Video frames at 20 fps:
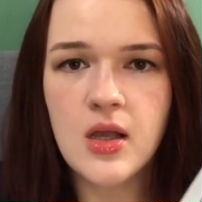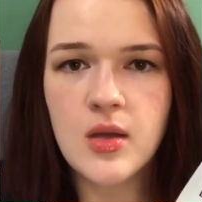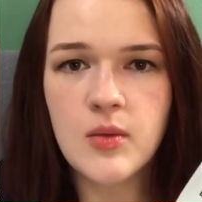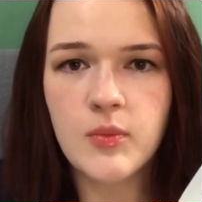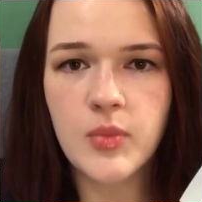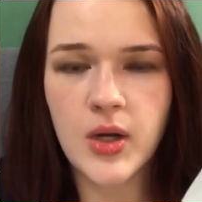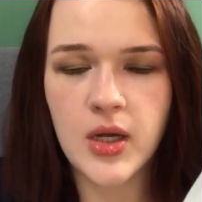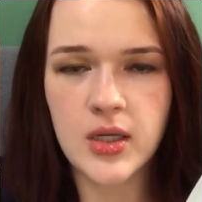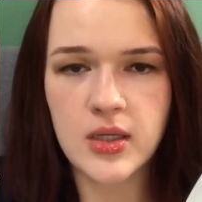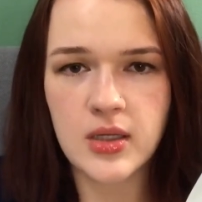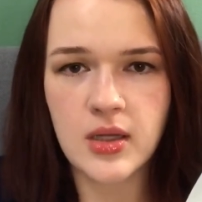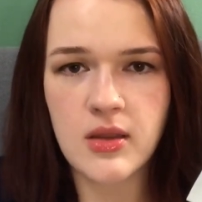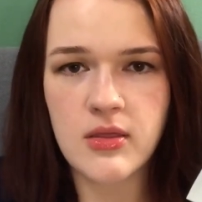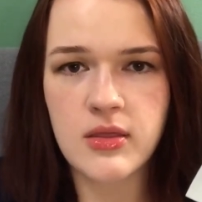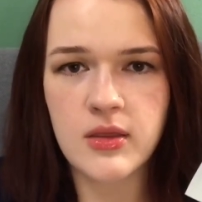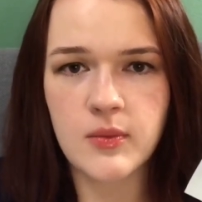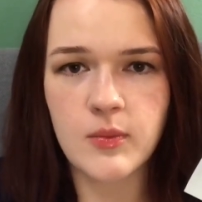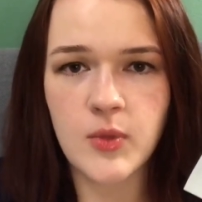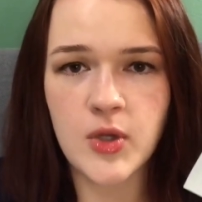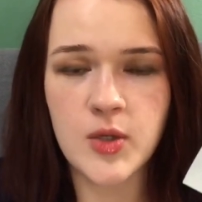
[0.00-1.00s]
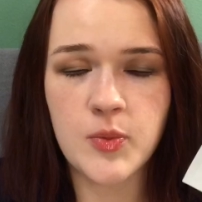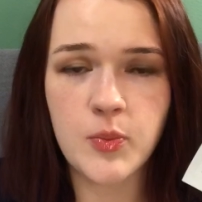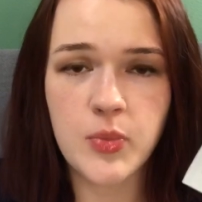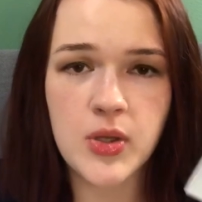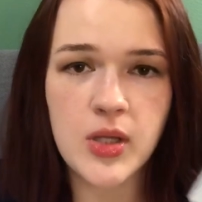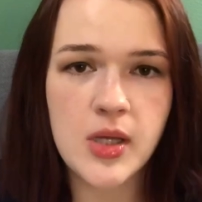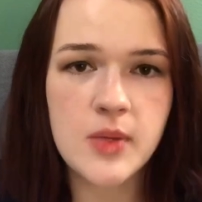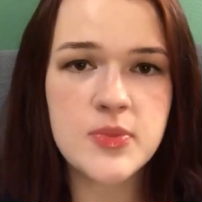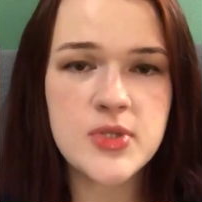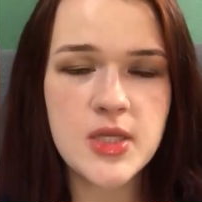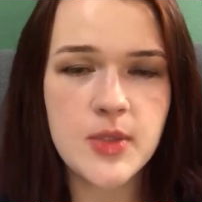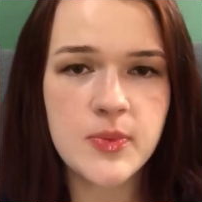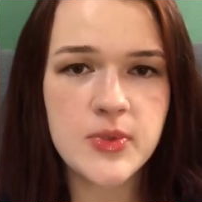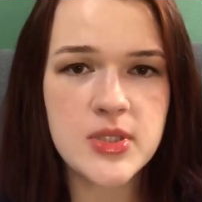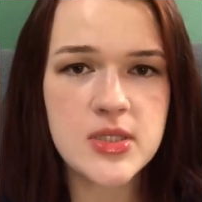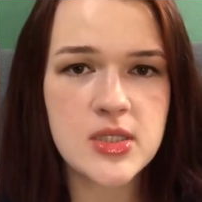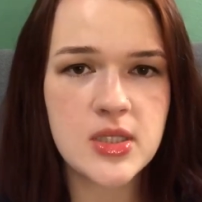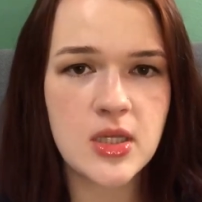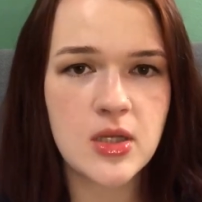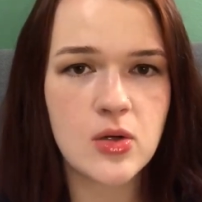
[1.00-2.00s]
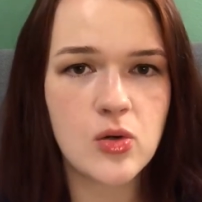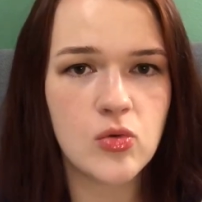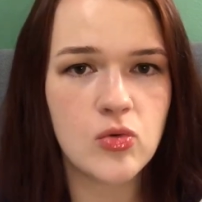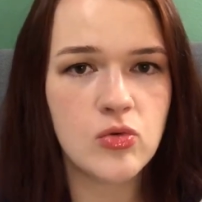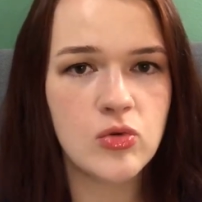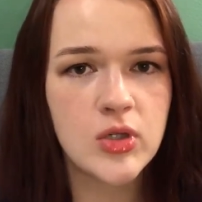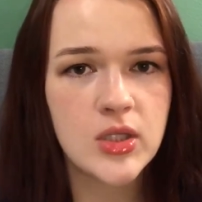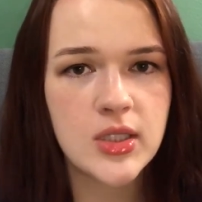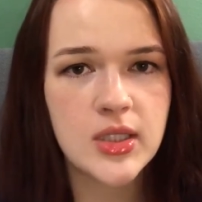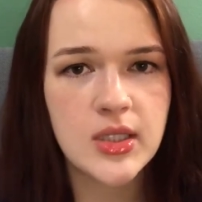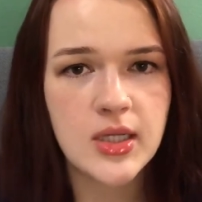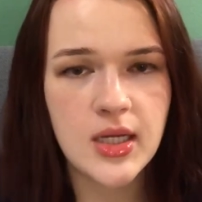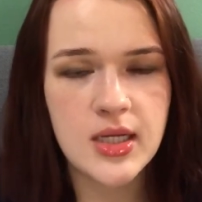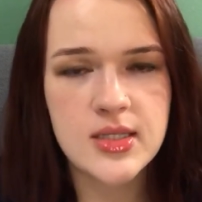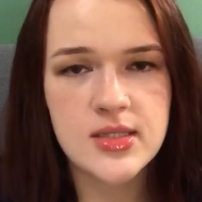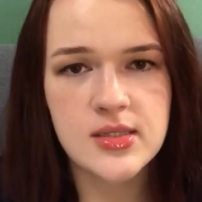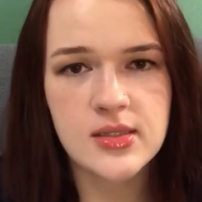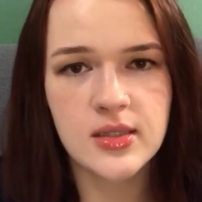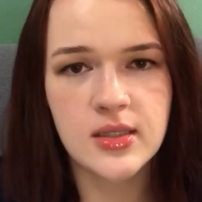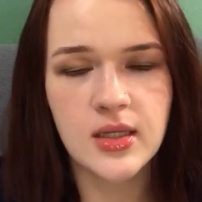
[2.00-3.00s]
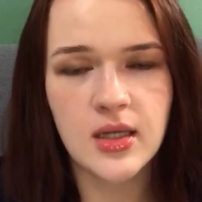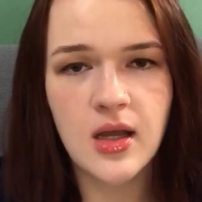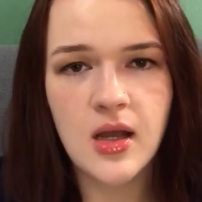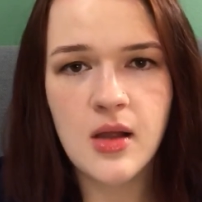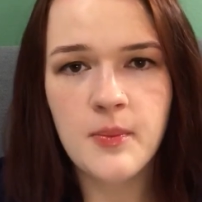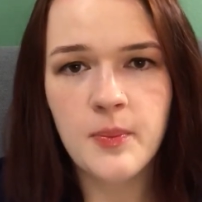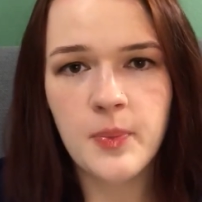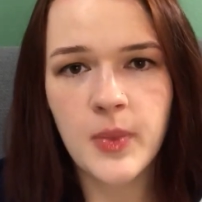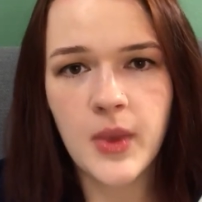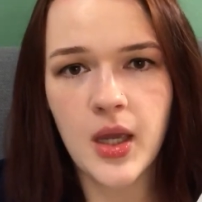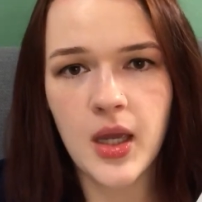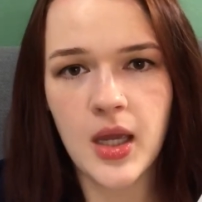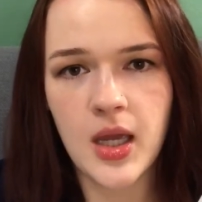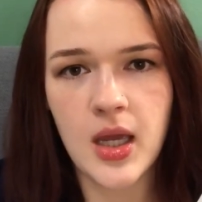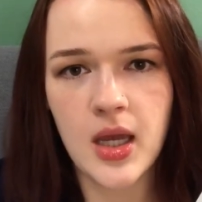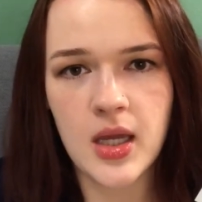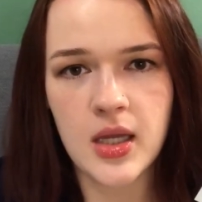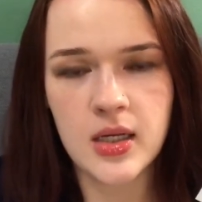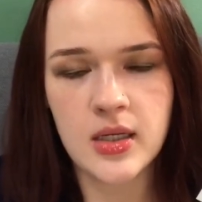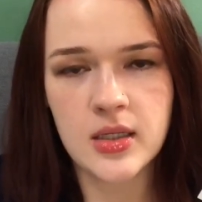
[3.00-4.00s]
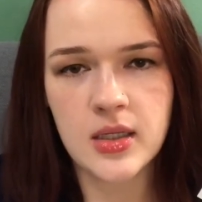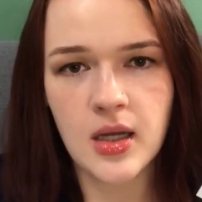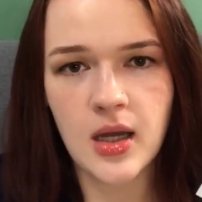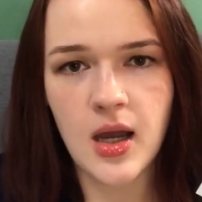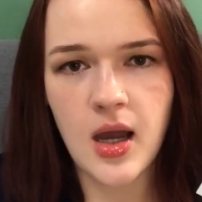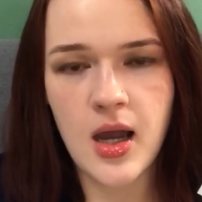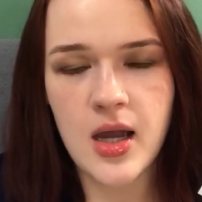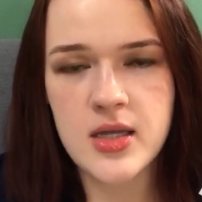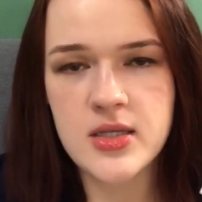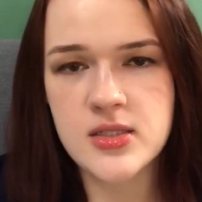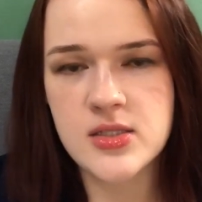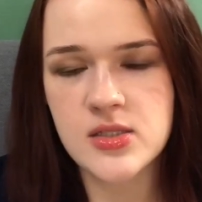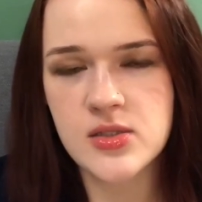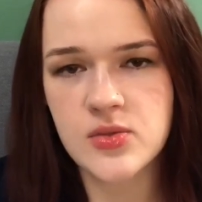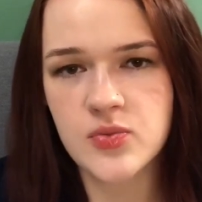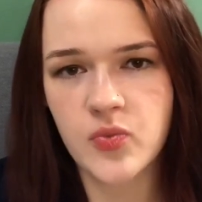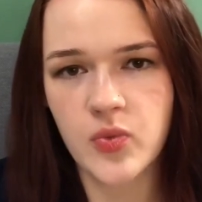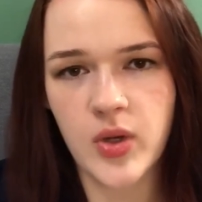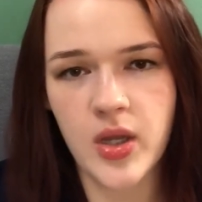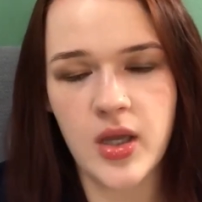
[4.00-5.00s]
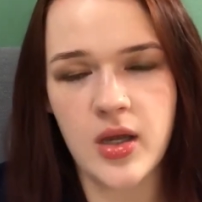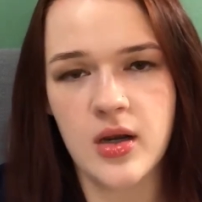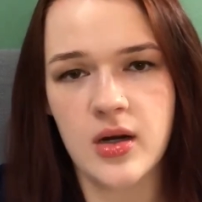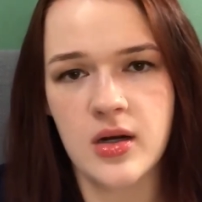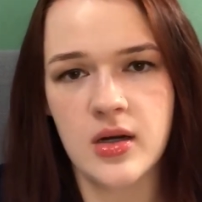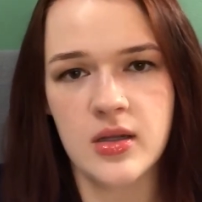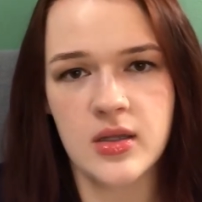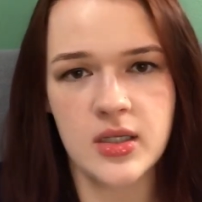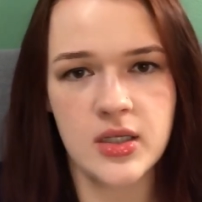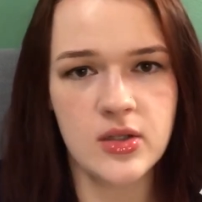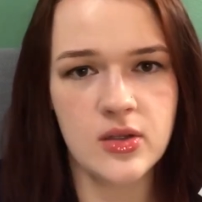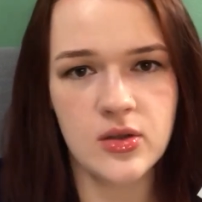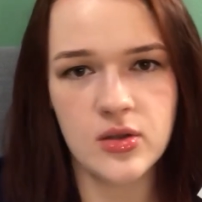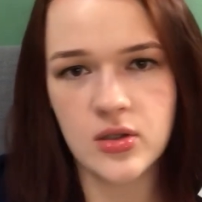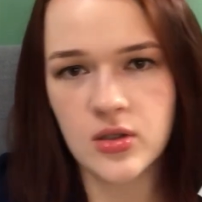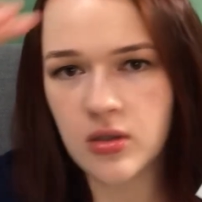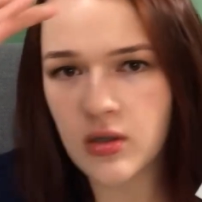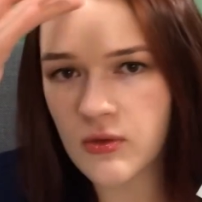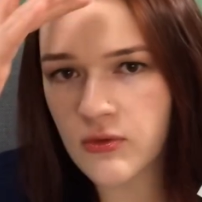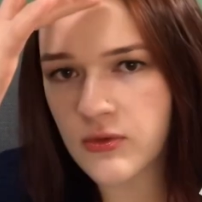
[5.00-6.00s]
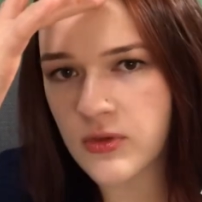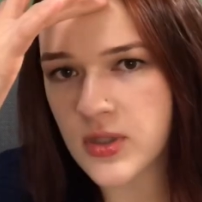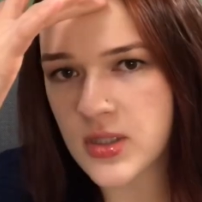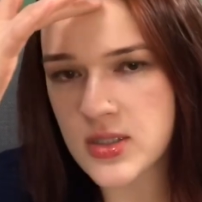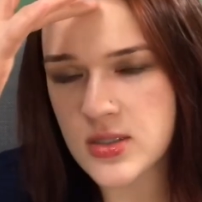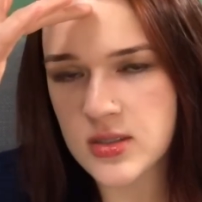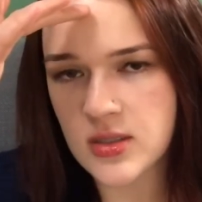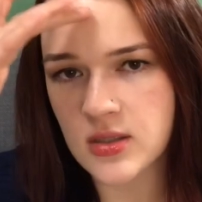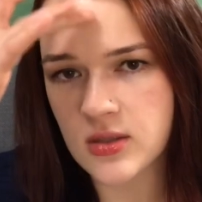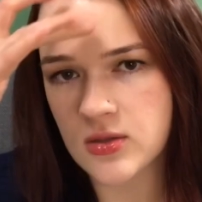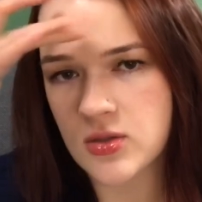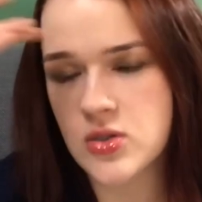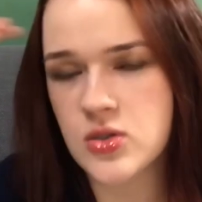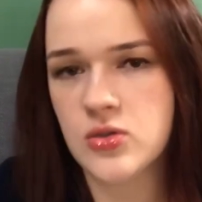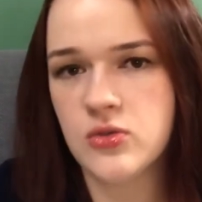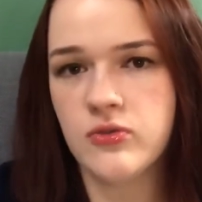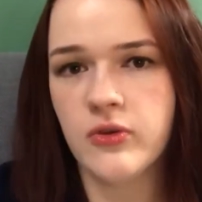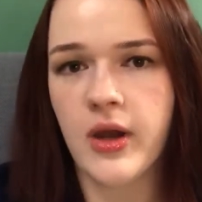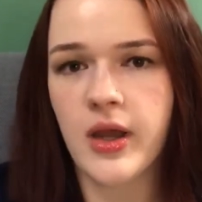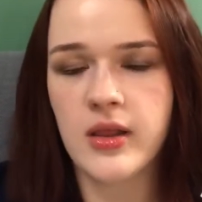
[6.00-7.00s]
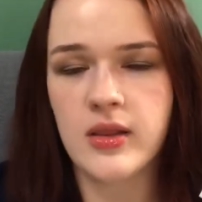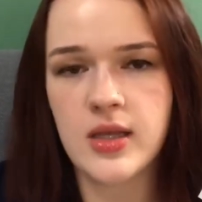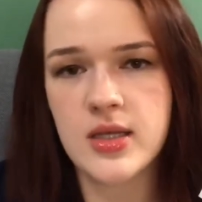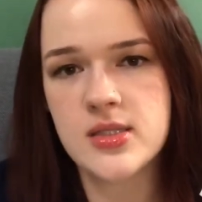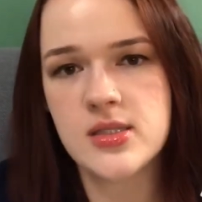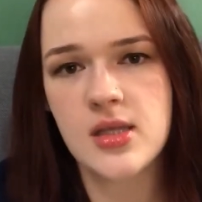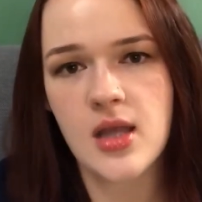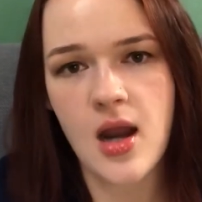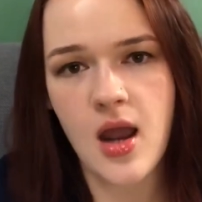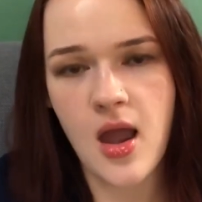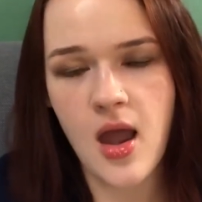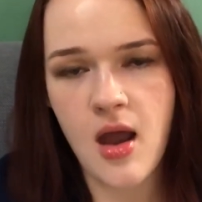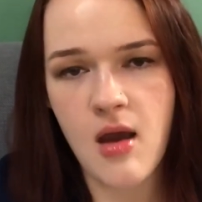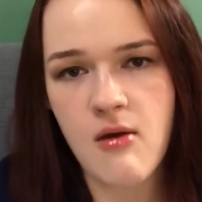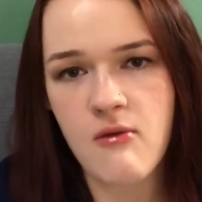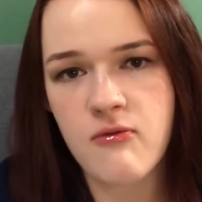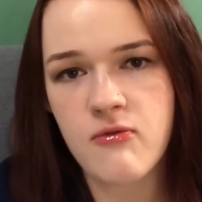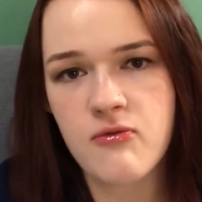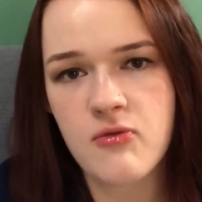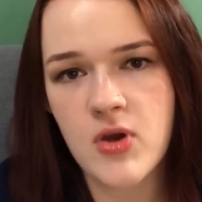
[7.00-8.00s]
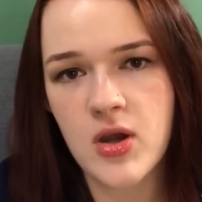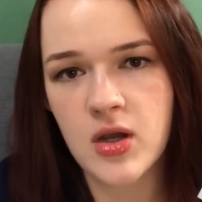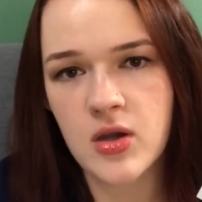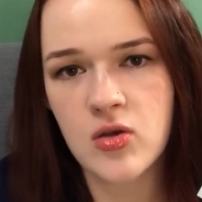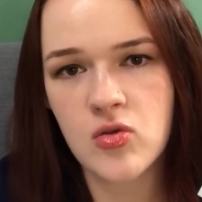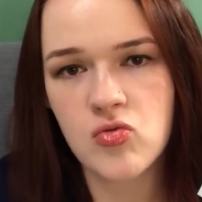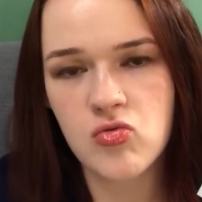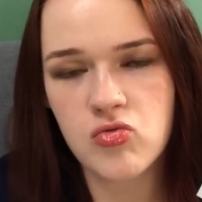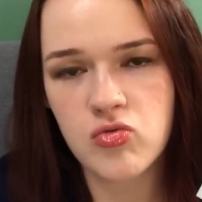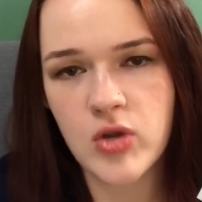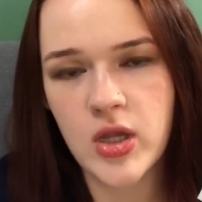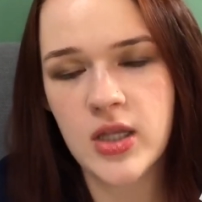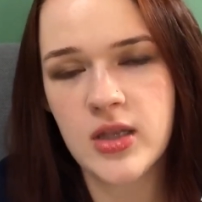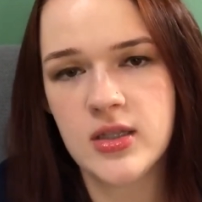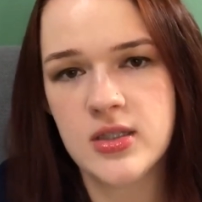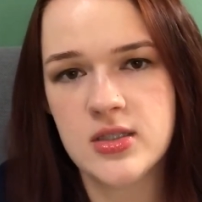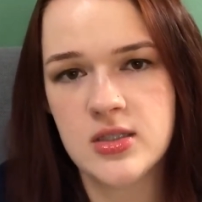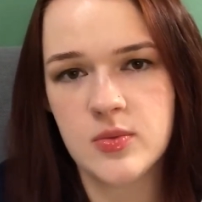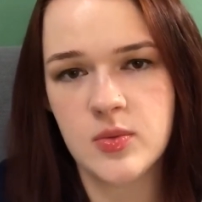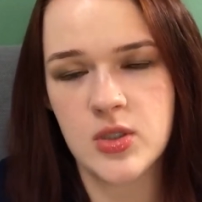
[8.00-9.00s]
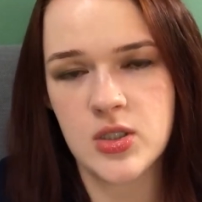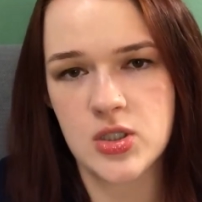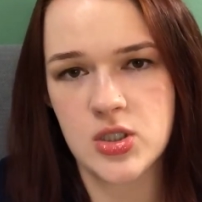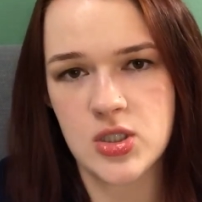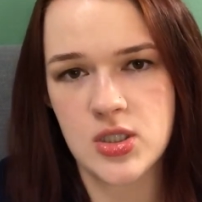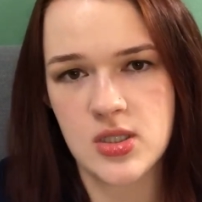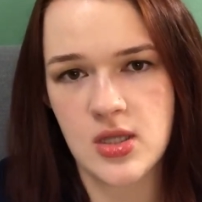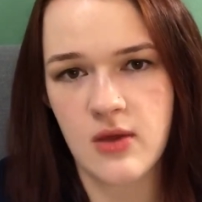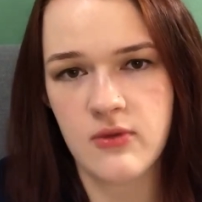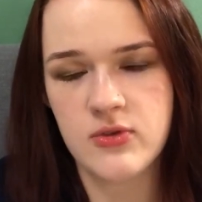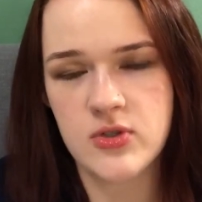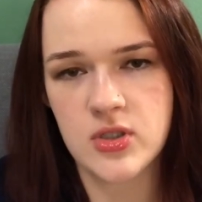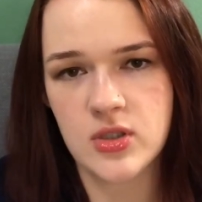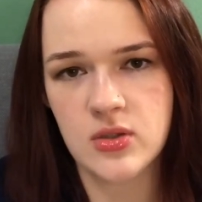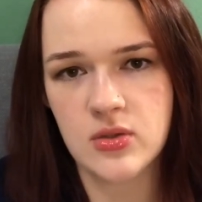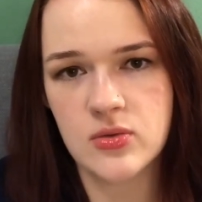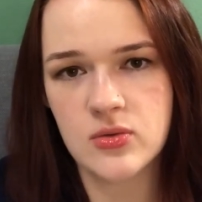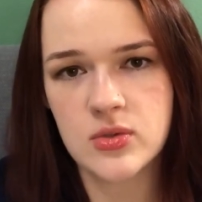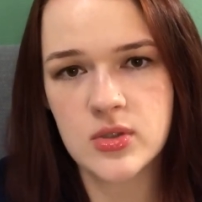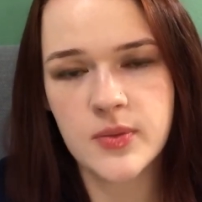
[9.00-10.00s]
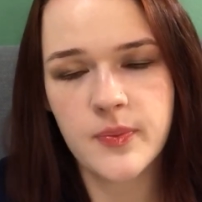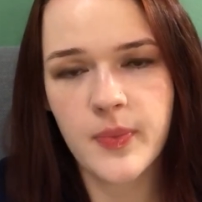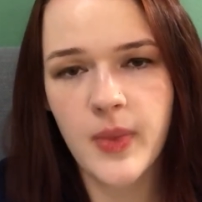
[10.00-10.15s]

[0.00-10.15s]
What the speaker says: But it plumps up the skin really nicely. And I swear, like the look of these little two fine lines that I have greatly diminishes after use.